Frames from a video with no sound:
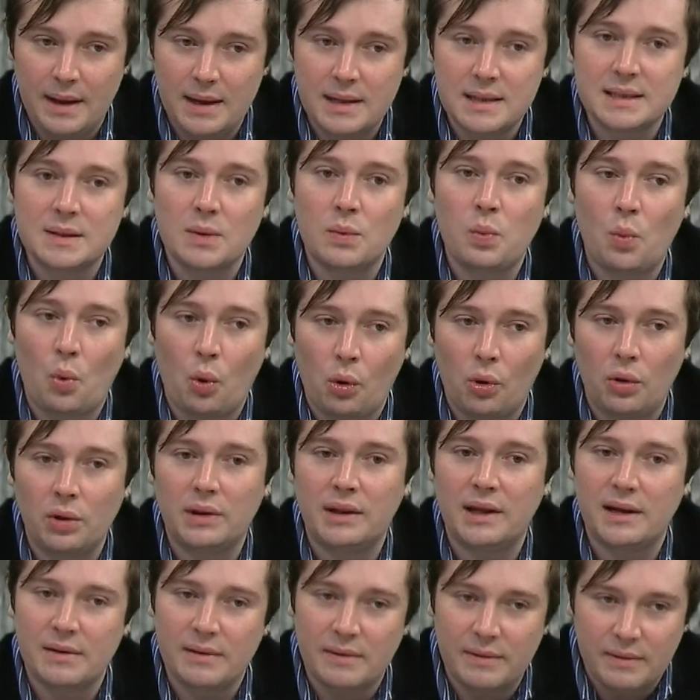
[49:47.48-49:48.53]
a world
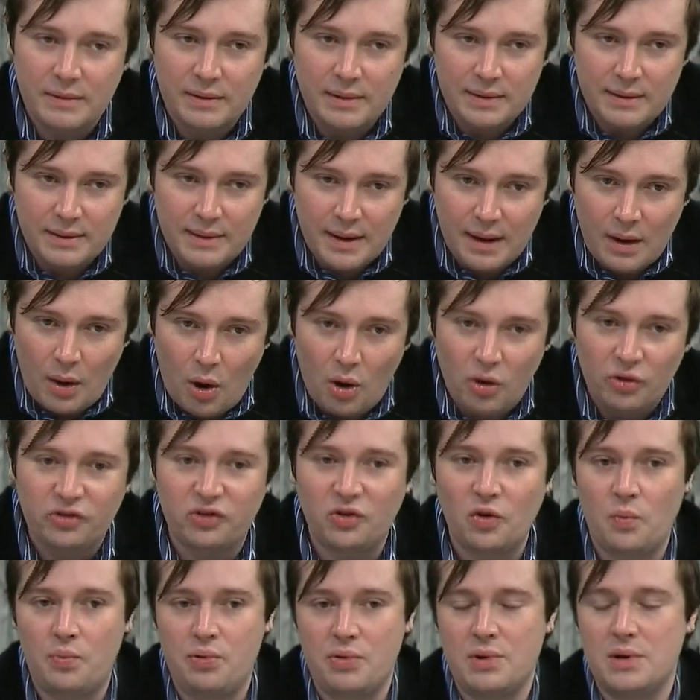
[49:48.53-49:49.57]
that
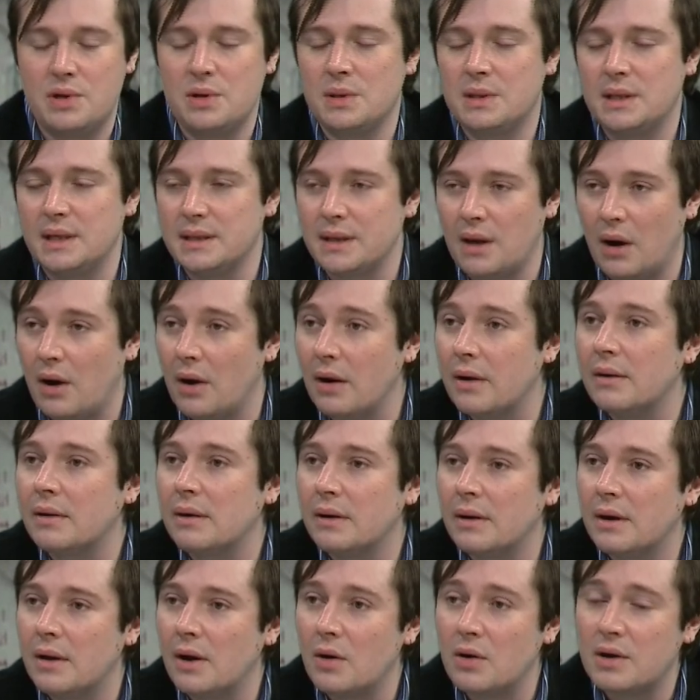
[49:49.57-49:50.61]
also produces art,
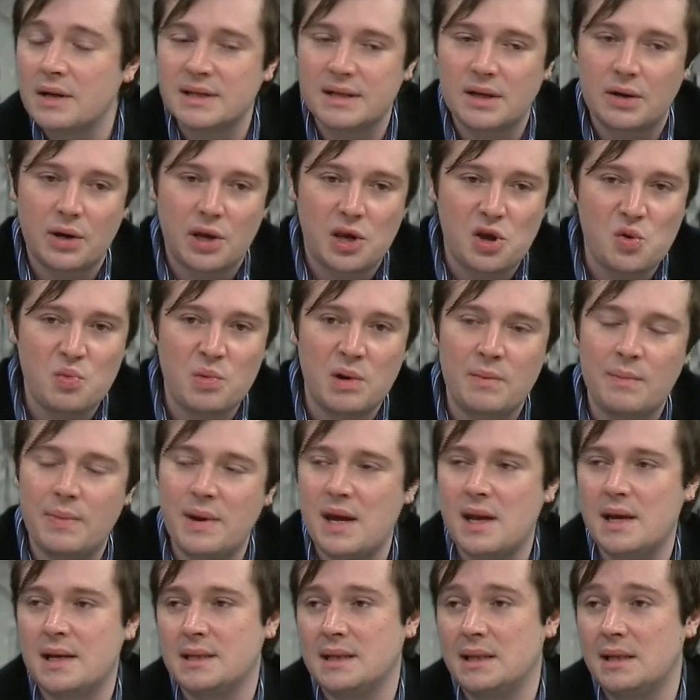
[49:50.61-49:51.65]
you know, because they're human
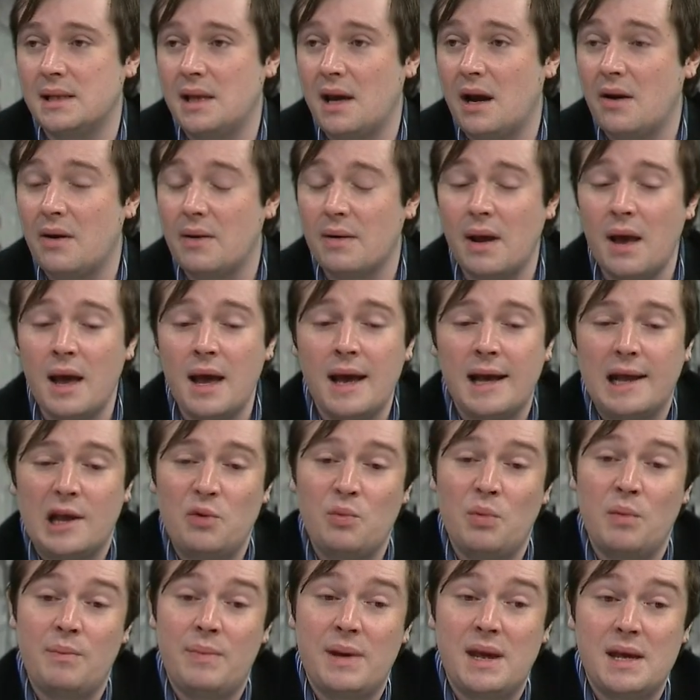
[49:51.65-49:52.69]
beings in there, and
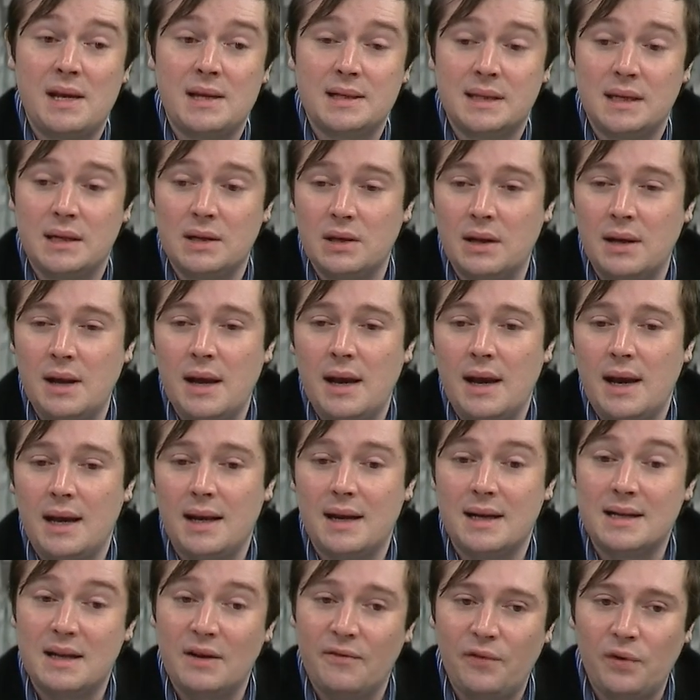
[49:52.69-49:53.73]
human beings in
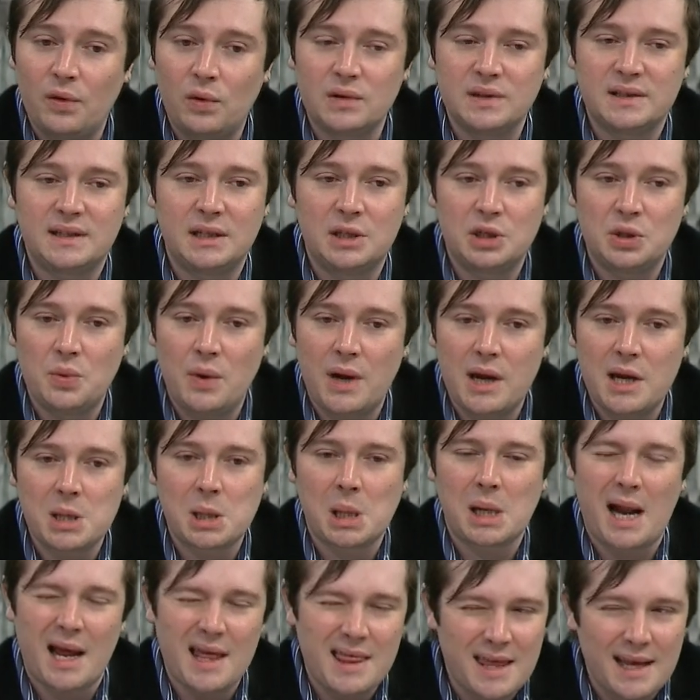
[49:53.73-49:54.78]
a difficult
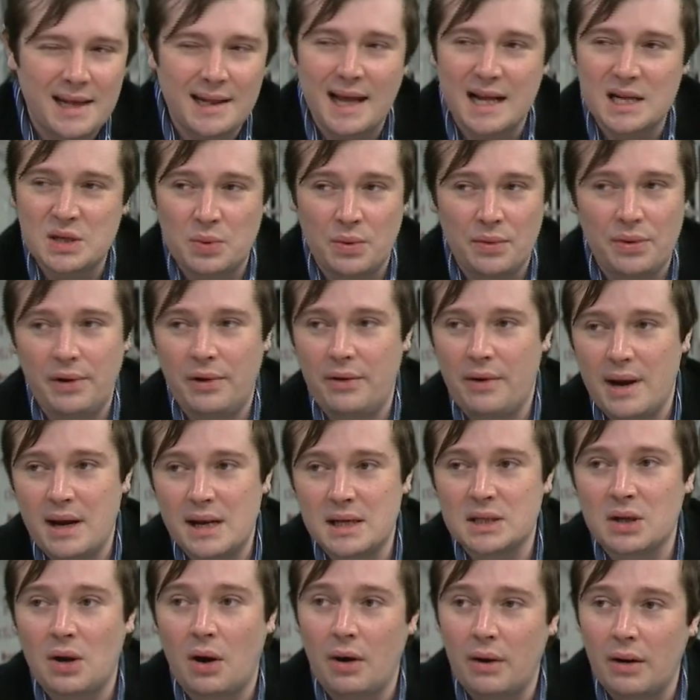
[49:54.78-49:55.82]
situation. I think that's where the
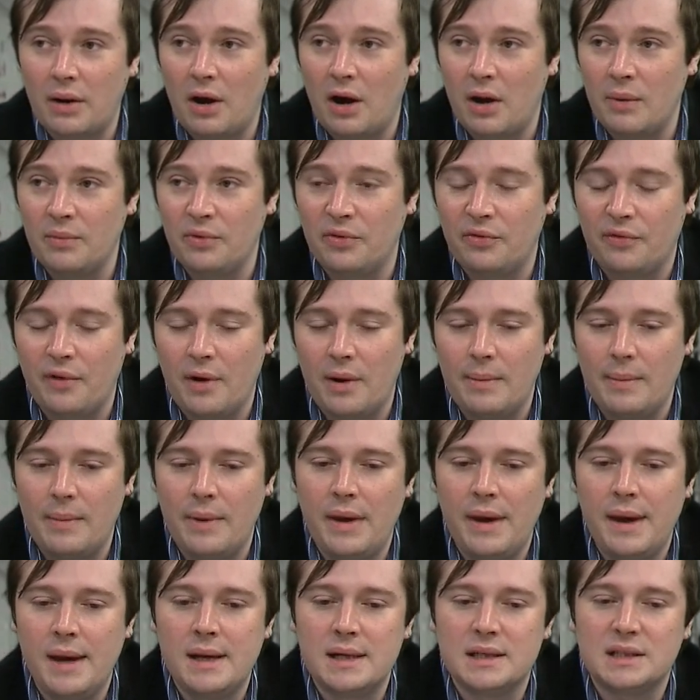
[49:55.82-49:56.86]
greatest art comes from.
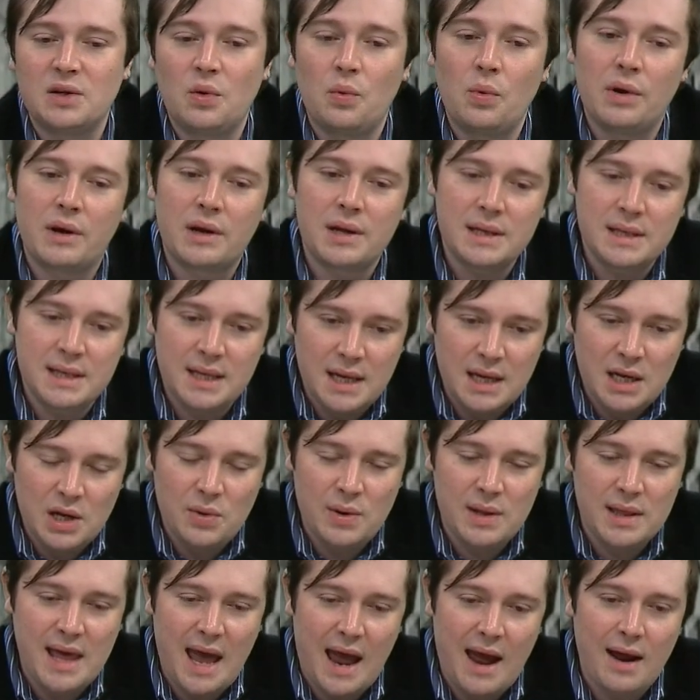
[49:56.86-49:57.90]
So we're
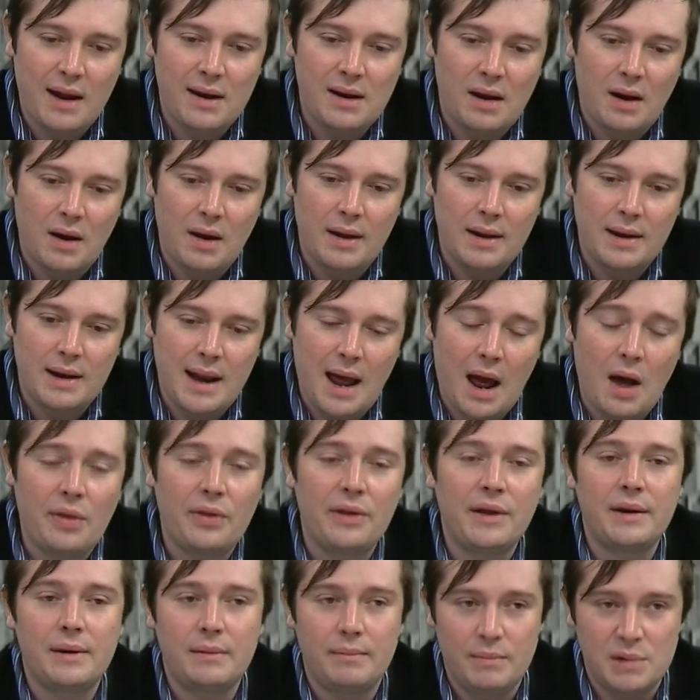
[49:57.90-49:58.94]
continuing that. Now
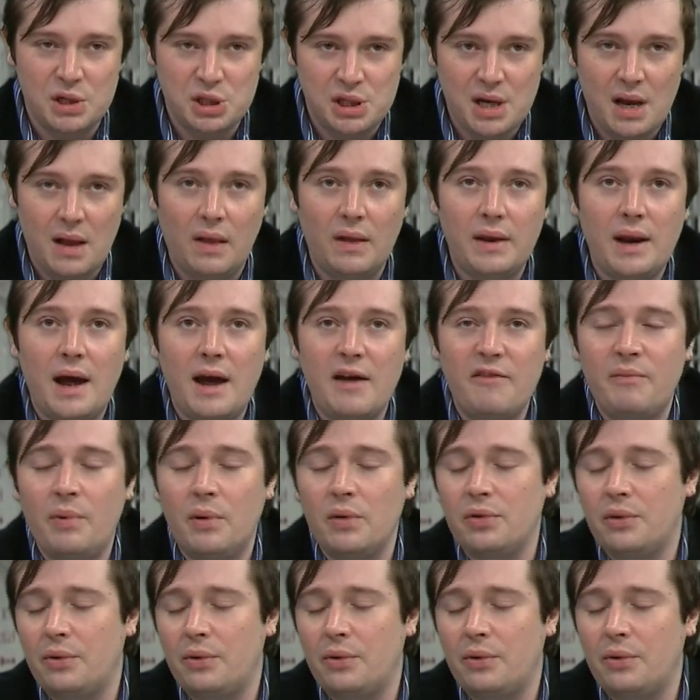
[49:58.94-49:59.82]
that Michelle and I have both